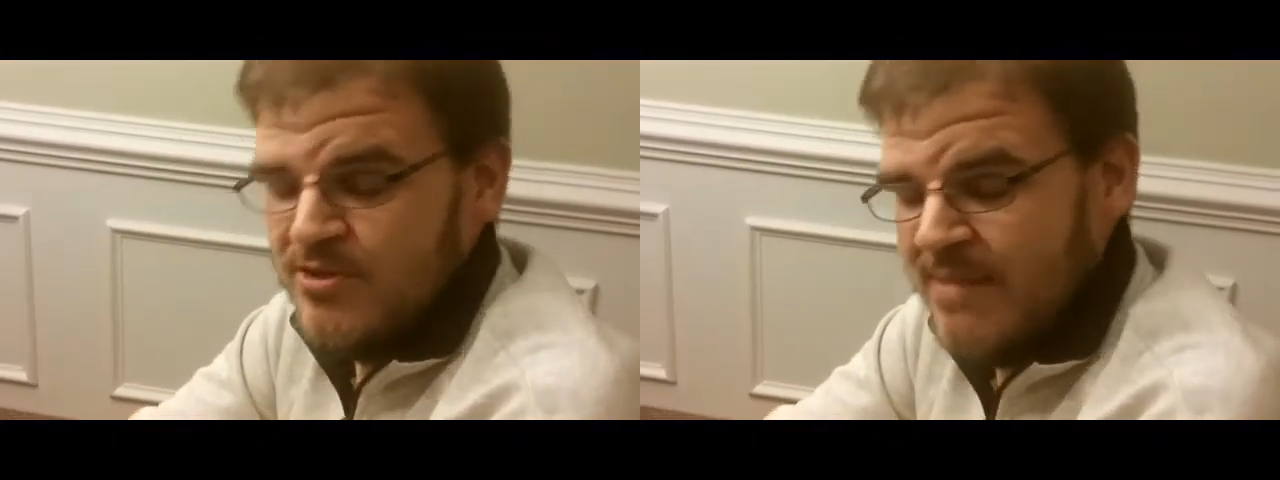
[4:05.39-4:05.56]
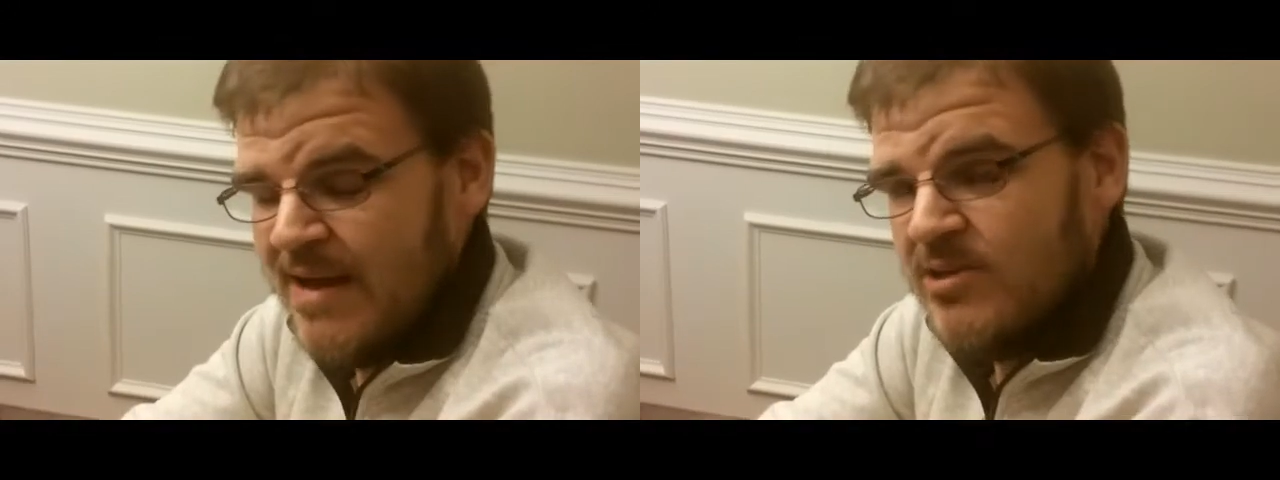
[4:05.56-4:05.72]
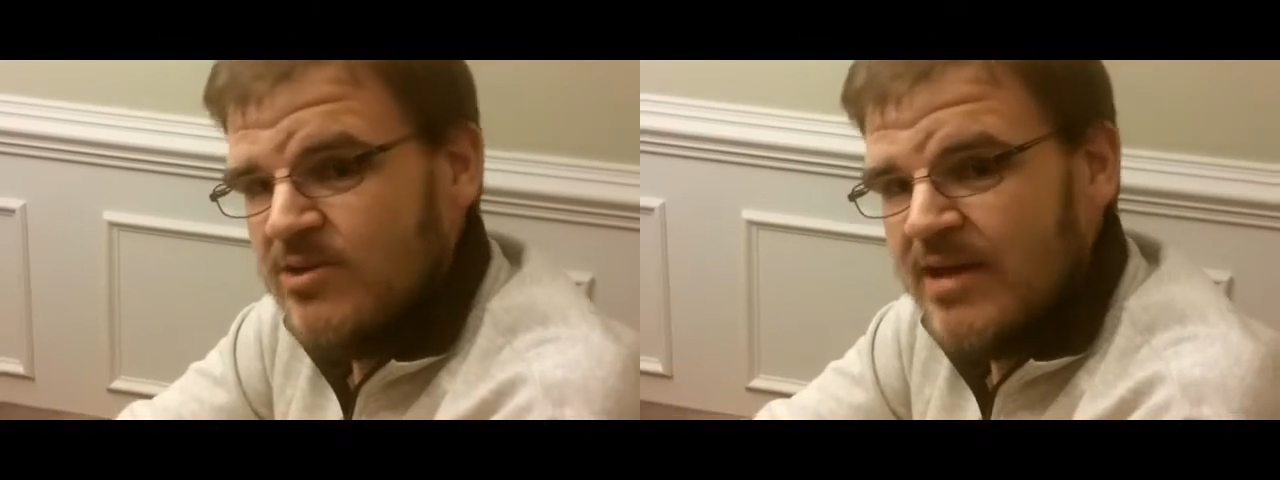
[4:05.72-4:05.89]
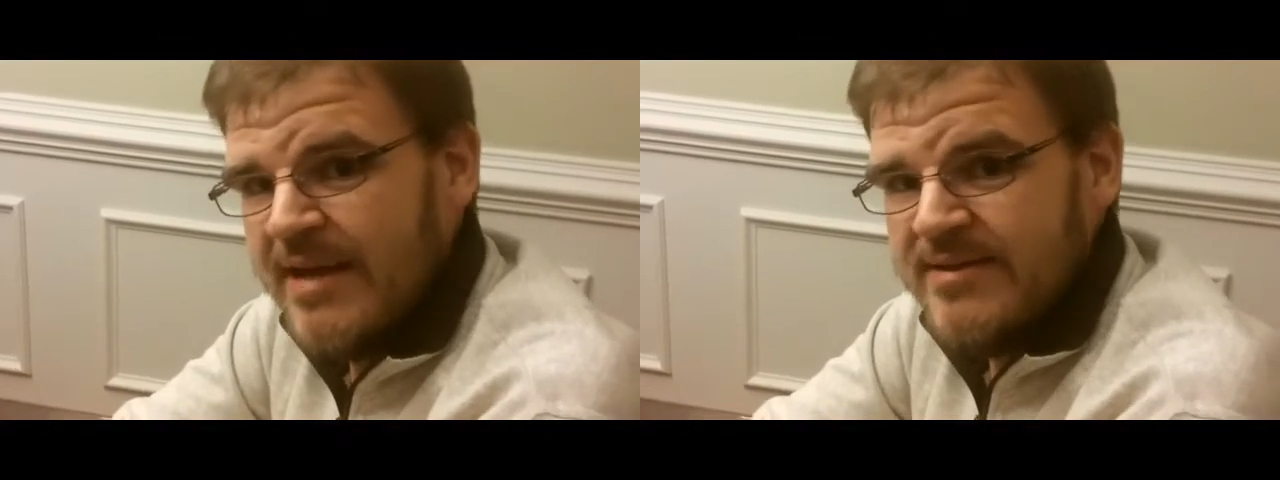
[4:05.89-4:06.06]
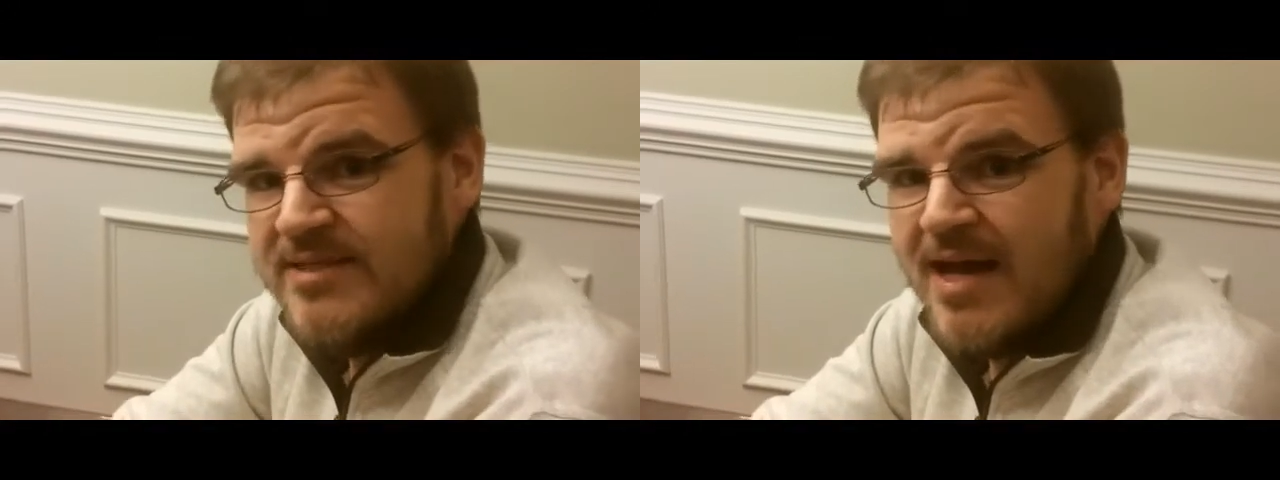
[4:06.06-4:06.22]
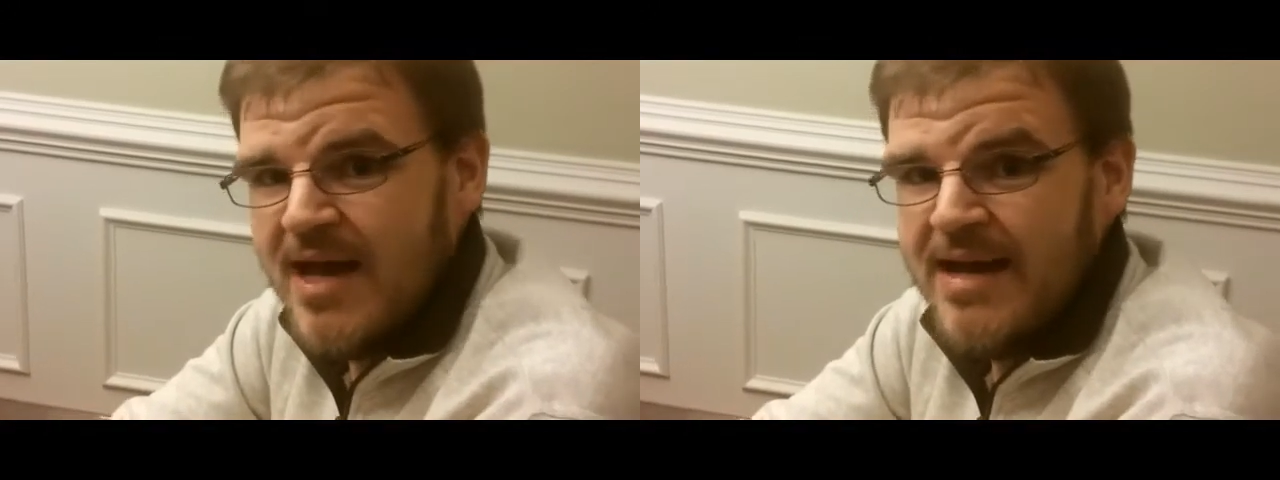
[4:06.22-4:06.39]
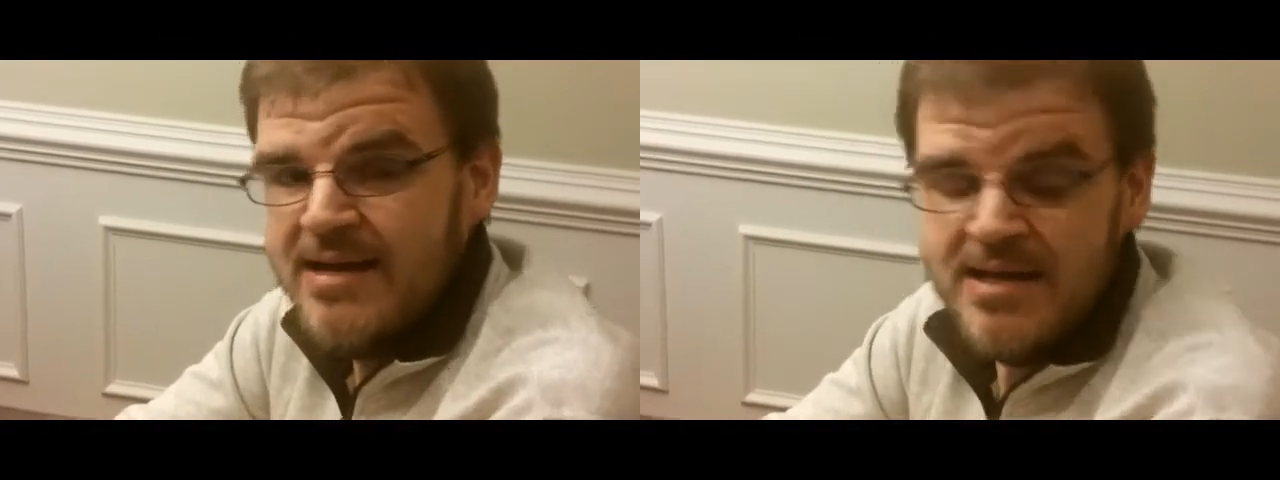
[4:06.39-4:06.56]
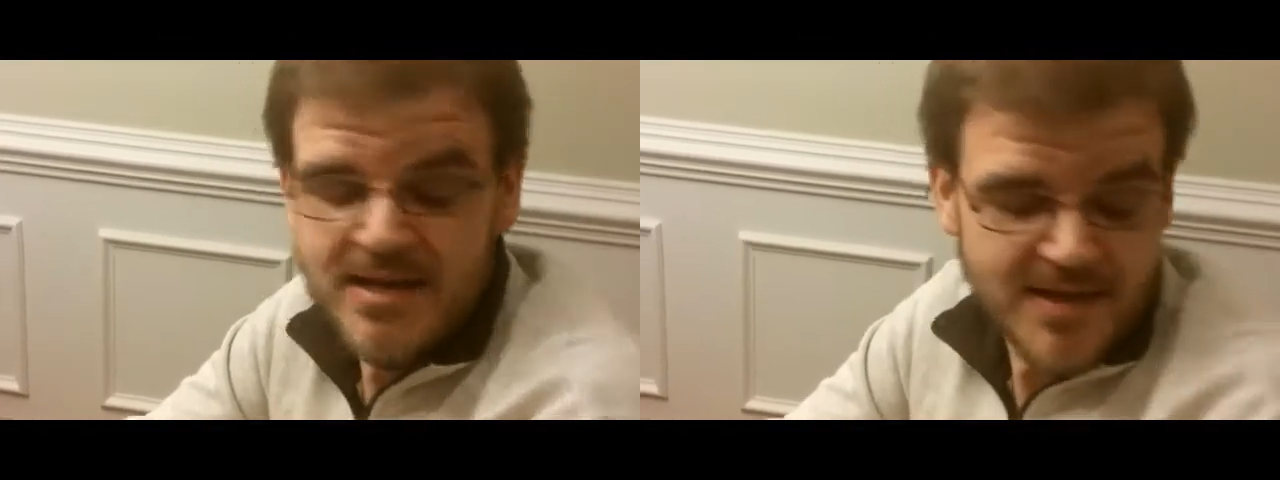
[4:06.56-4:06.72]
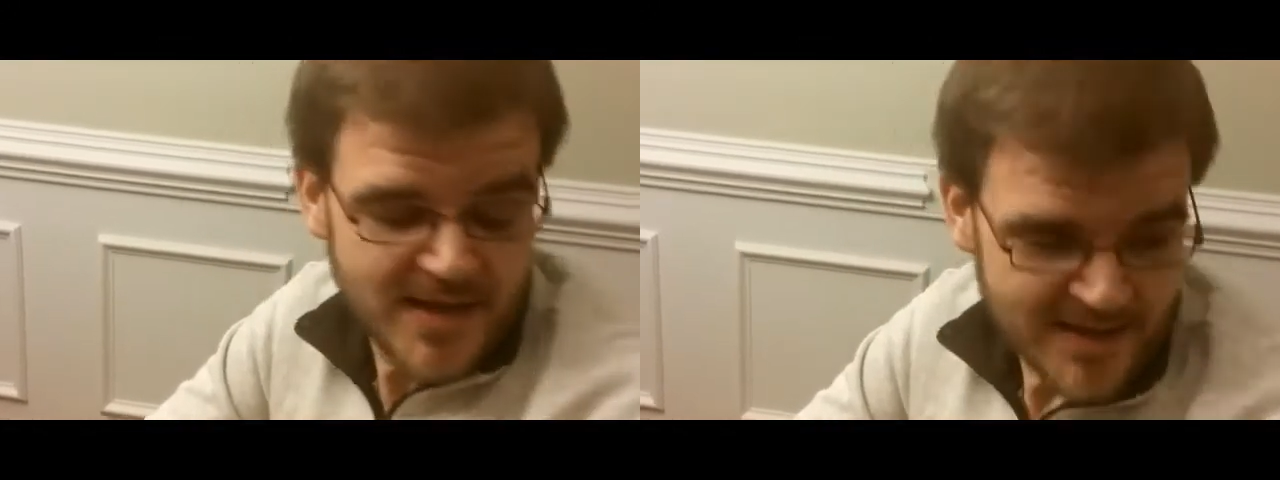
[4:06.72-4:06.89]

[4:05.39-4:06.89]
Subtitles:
You may look outside,